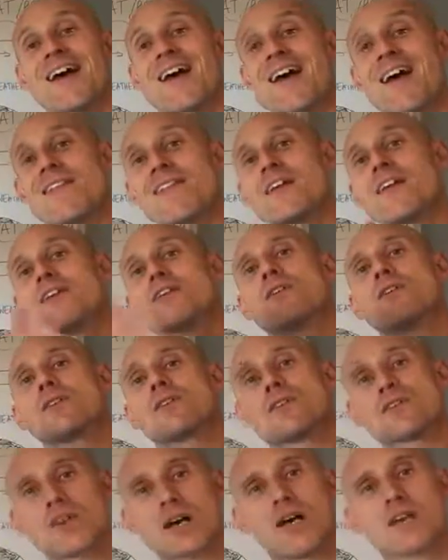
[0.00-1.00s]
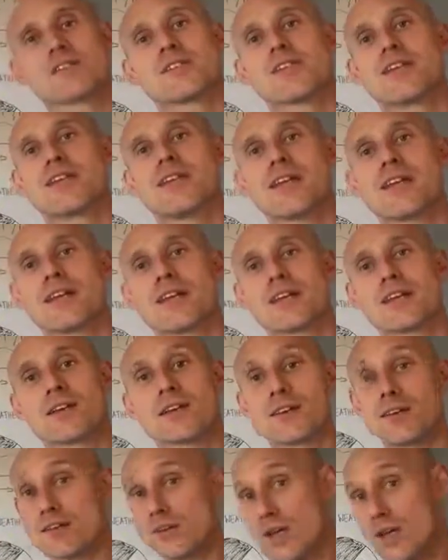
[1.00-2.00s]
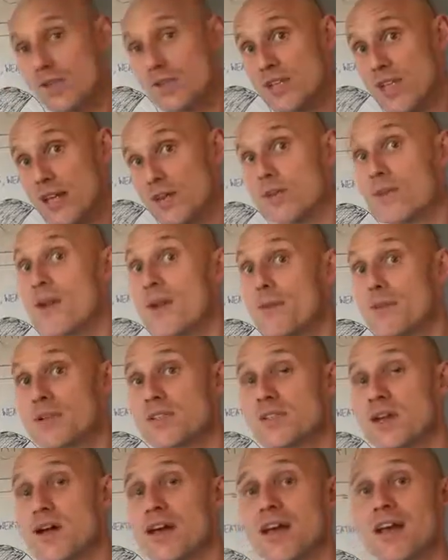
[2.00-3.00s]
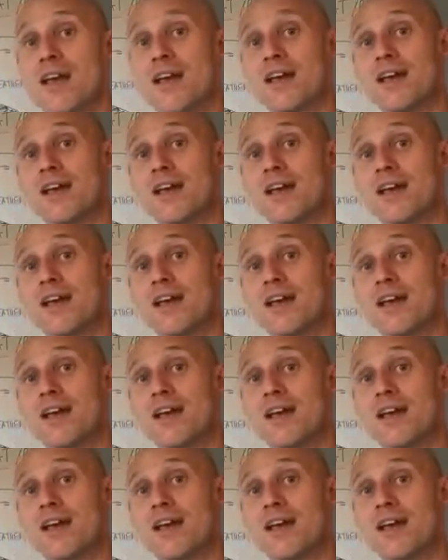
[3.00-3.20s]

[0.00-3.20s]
And then you can start to note down your appetite,